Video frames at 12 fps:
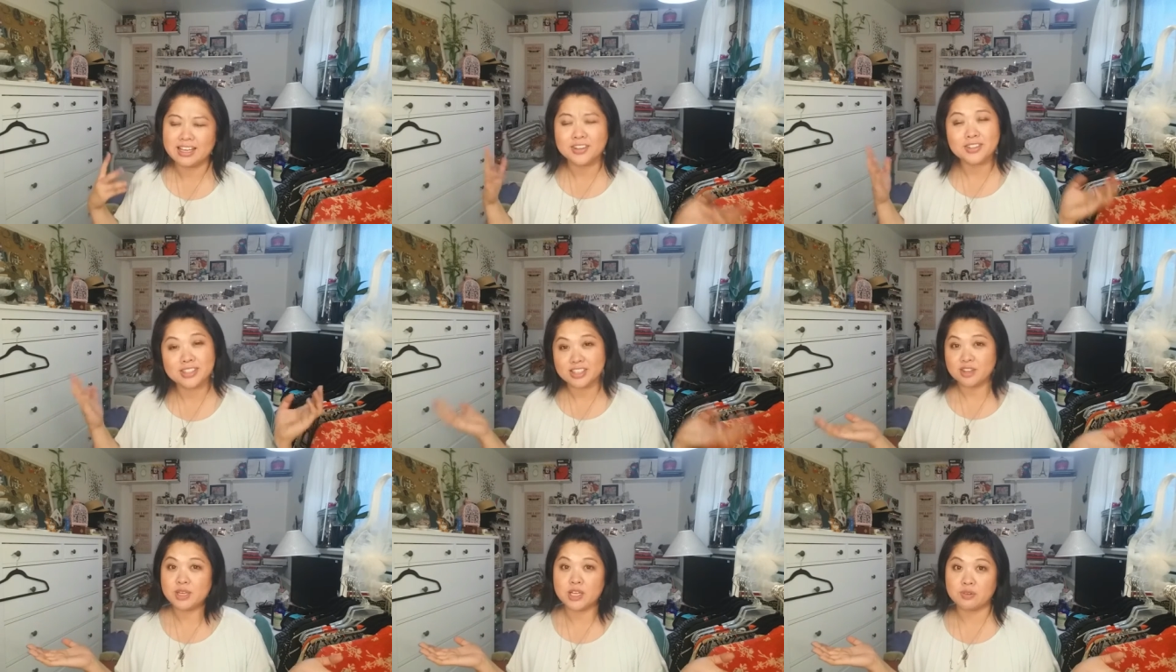I know this is
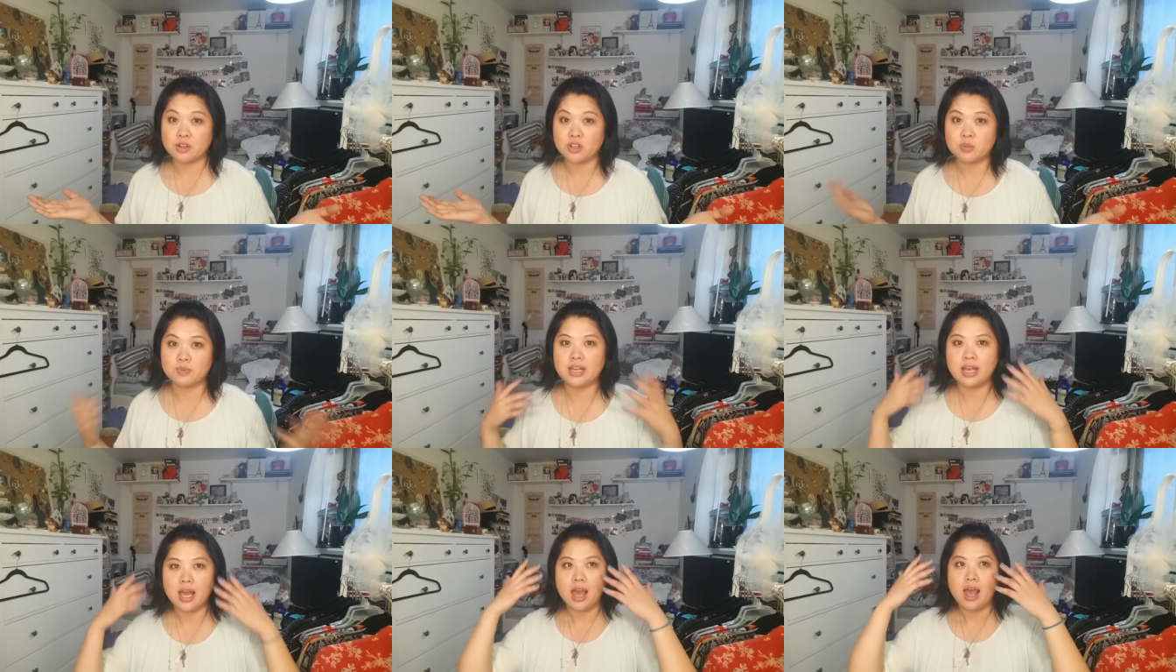going to be gross, but
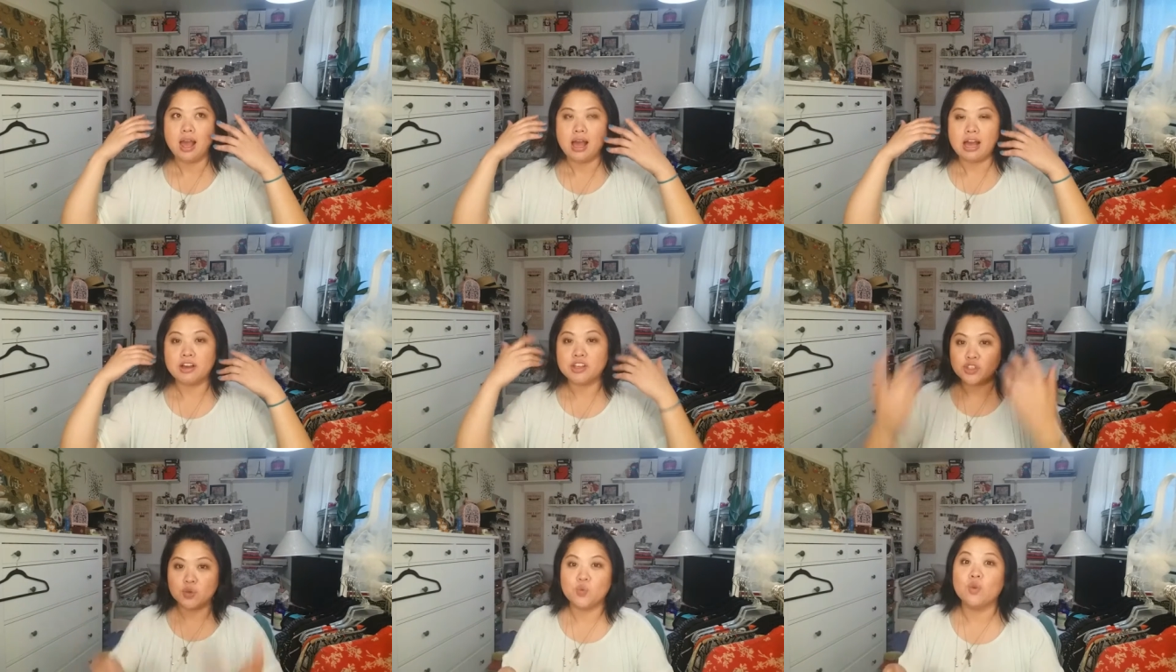I, I
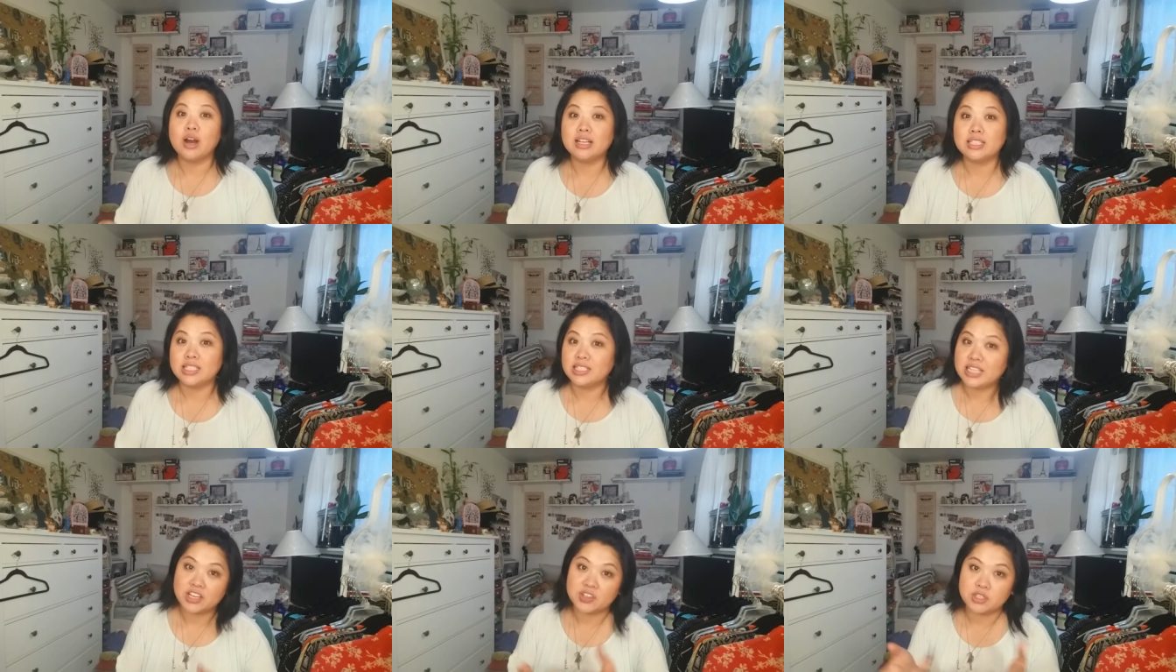also want to
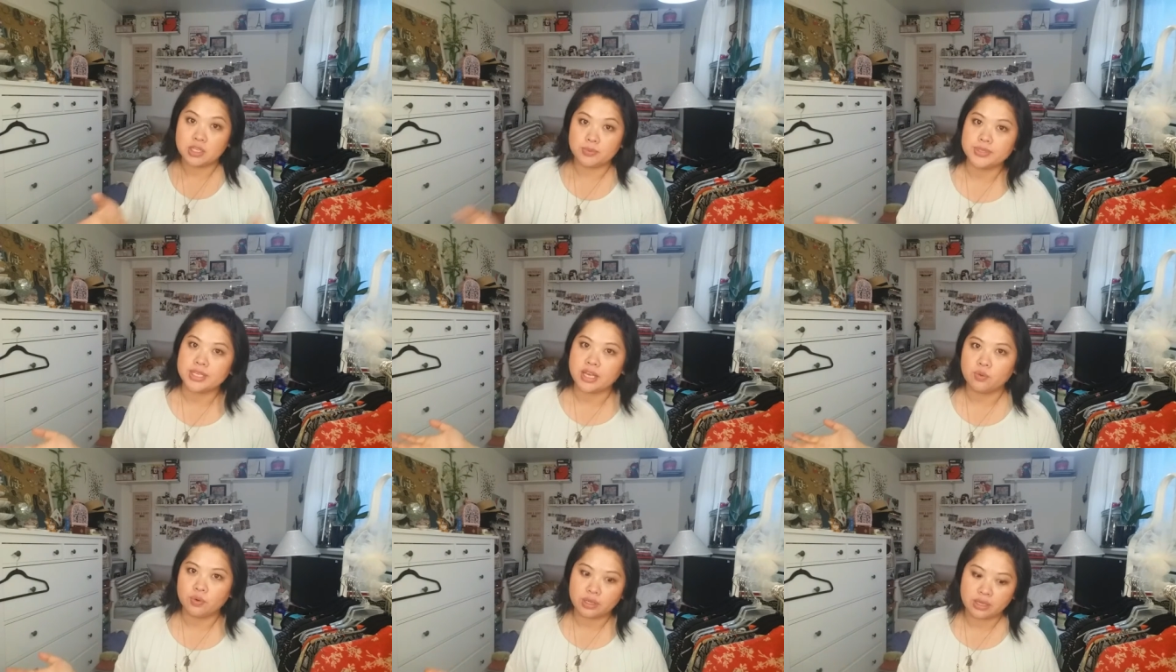tell you tips
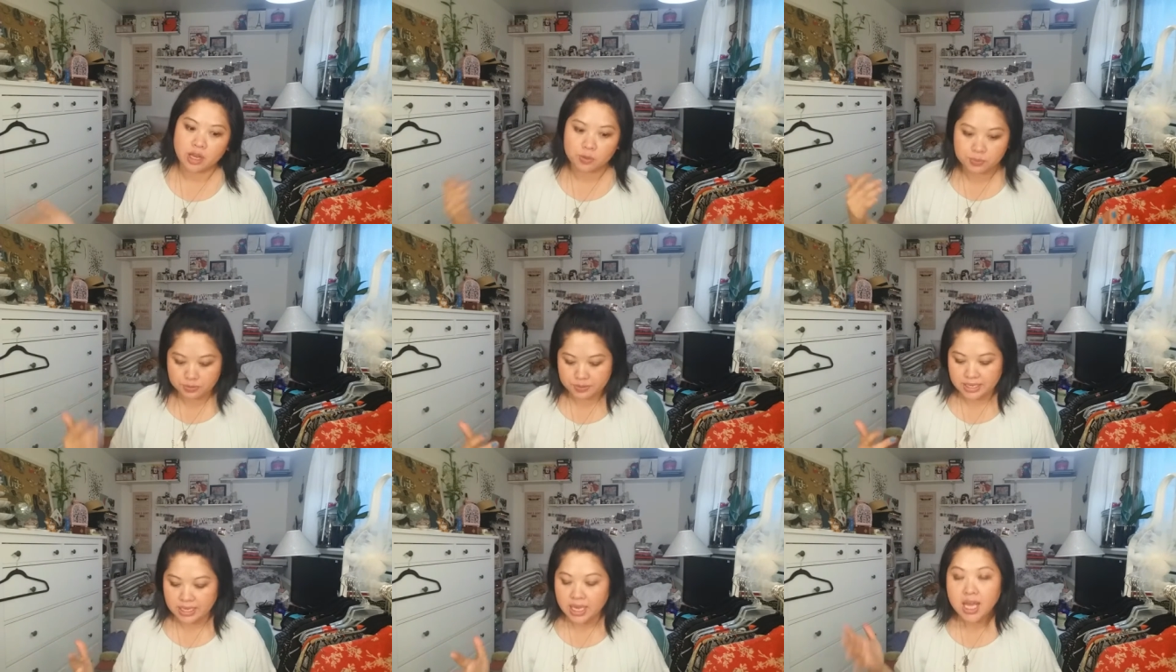on what helps
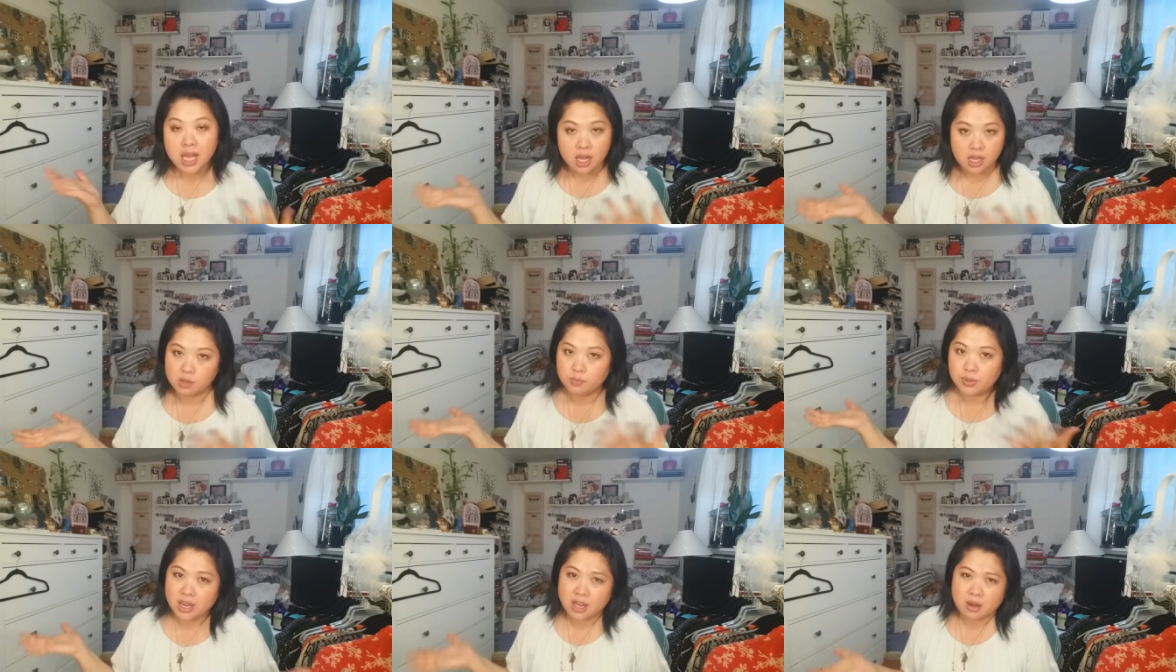me. Um,
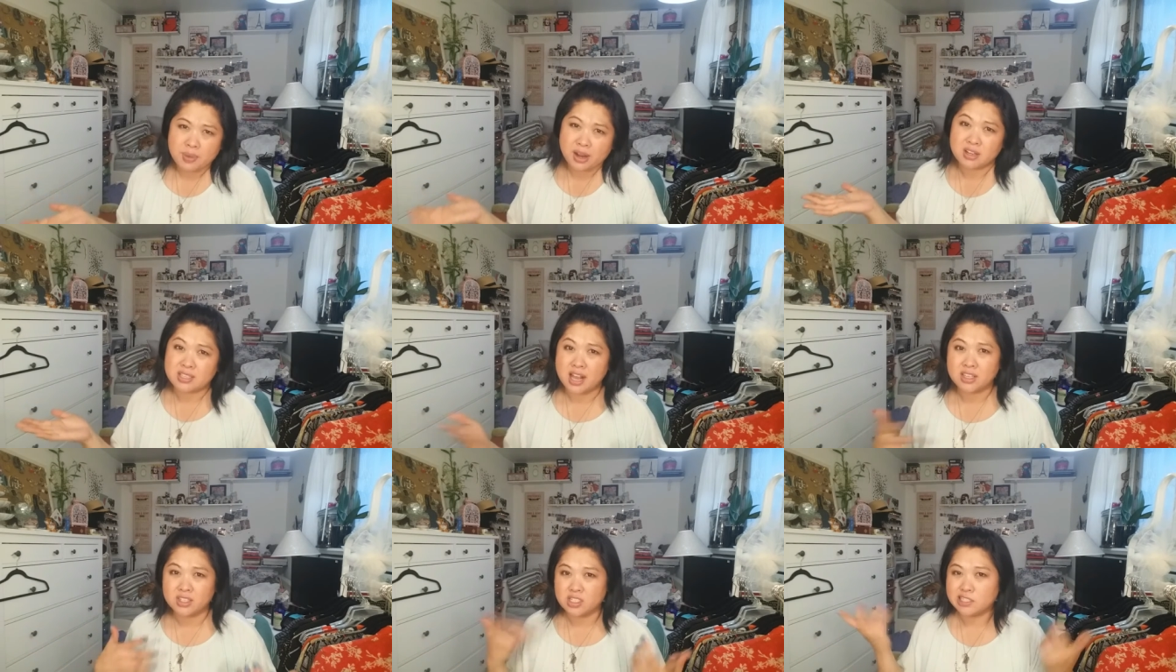putting on a pair of
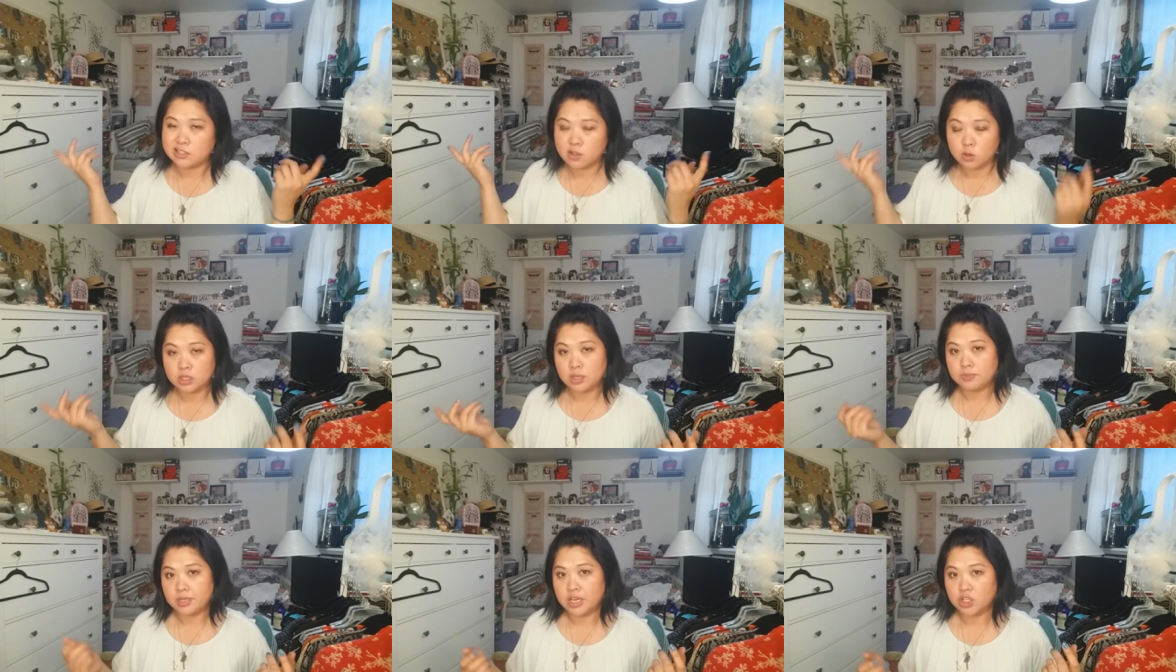socks, it just soaks
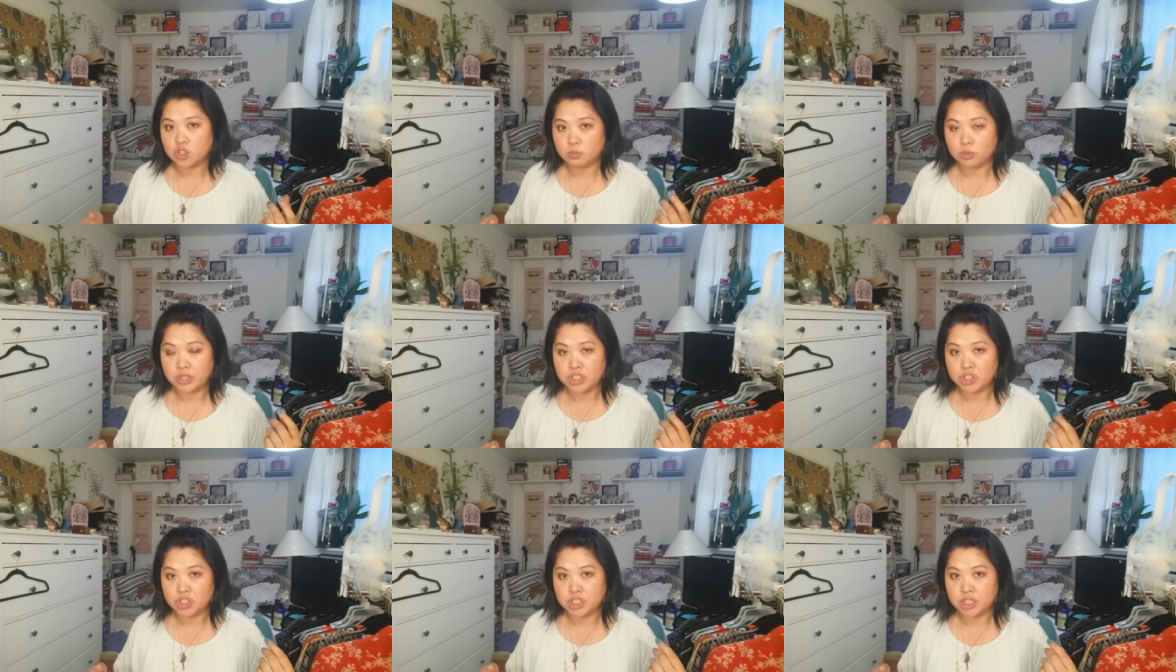up the extra
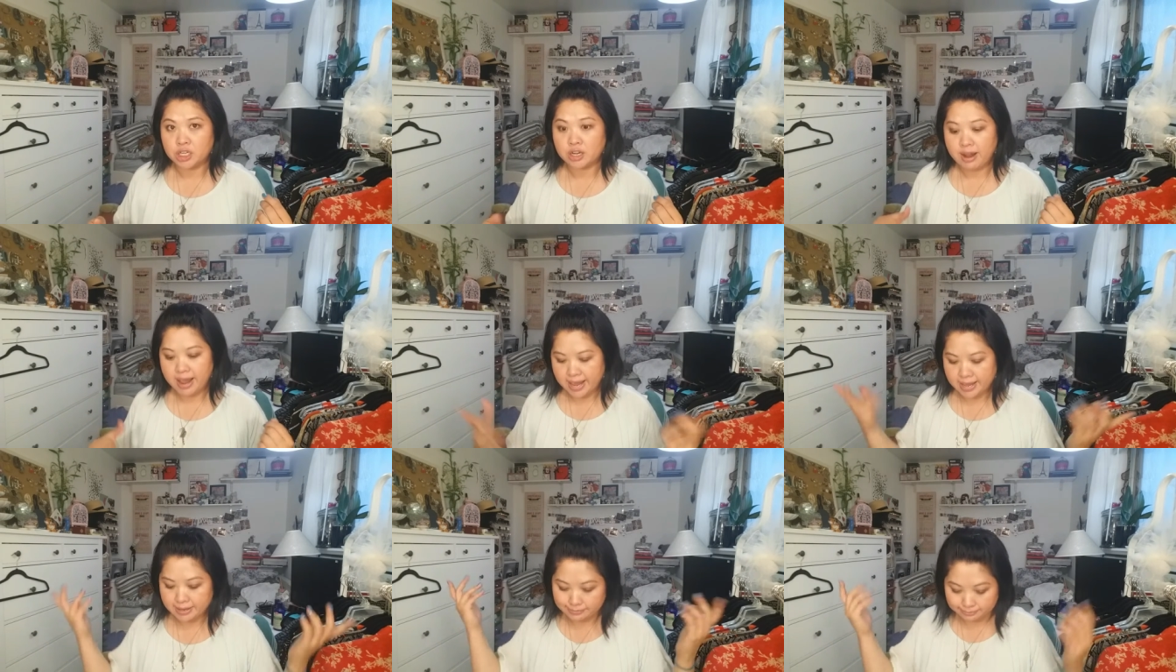moisture
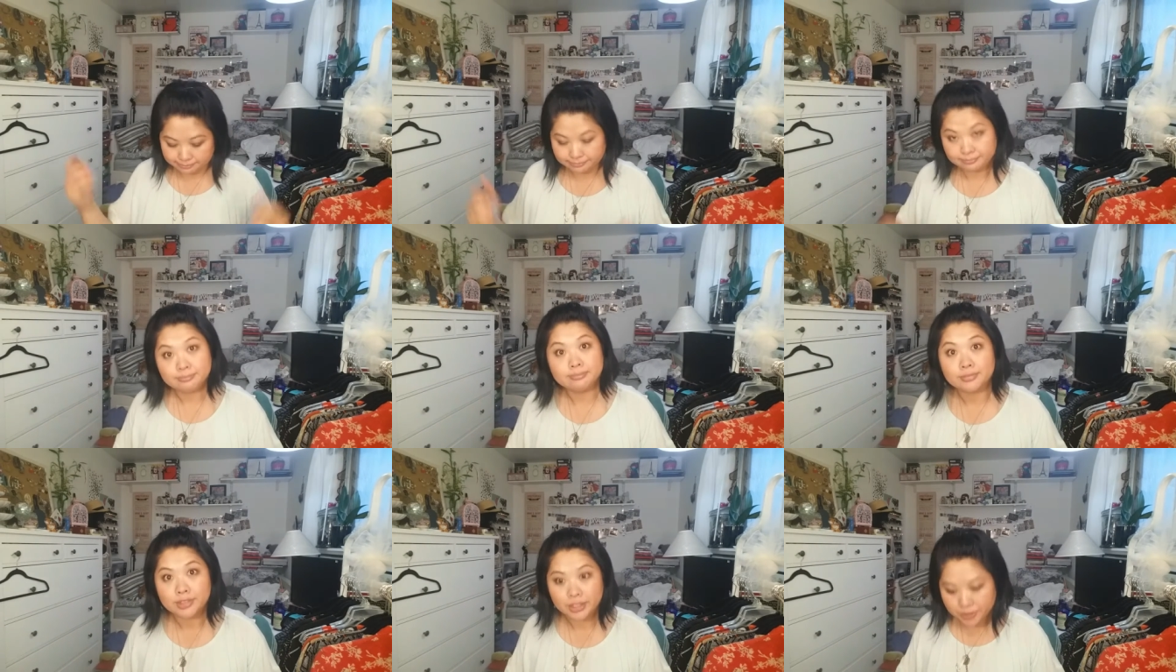and
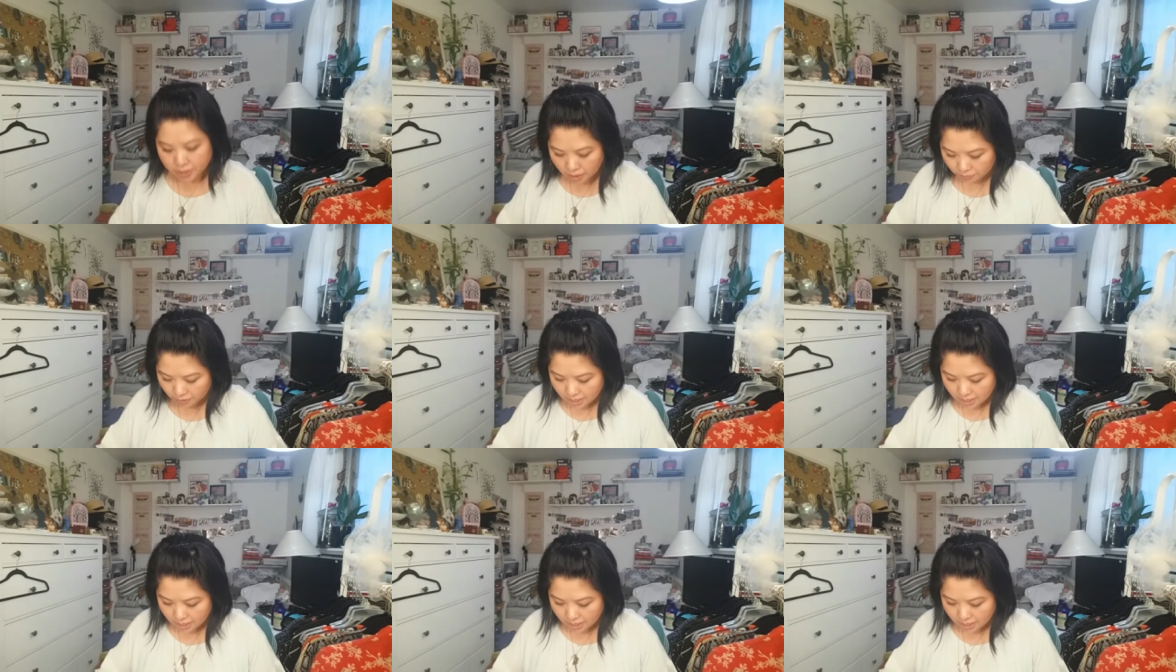there you go.